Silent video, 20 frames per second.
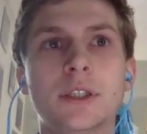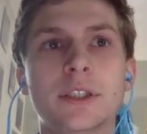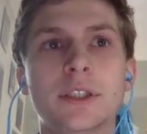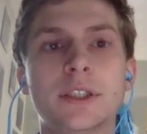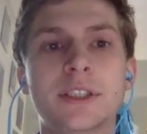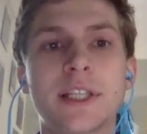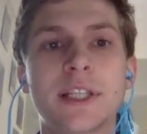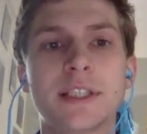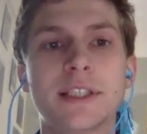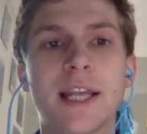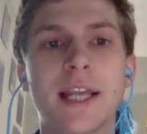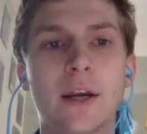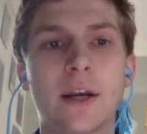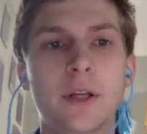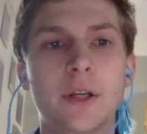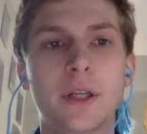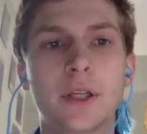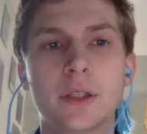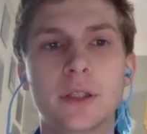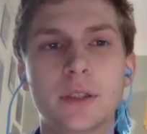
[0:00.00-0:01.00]
sit
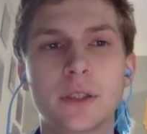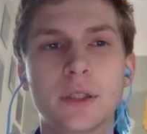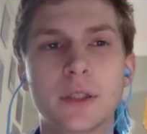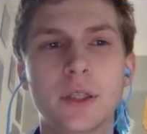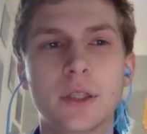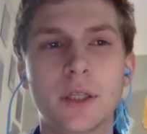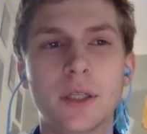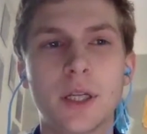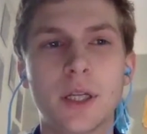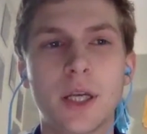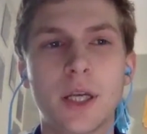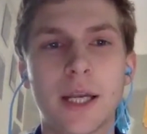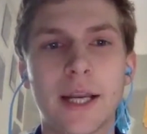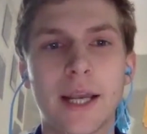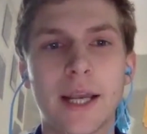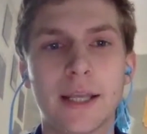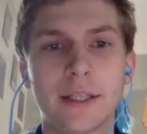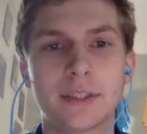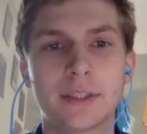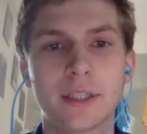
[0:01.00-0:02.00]
down and I
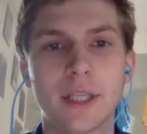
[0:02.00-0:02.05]
guess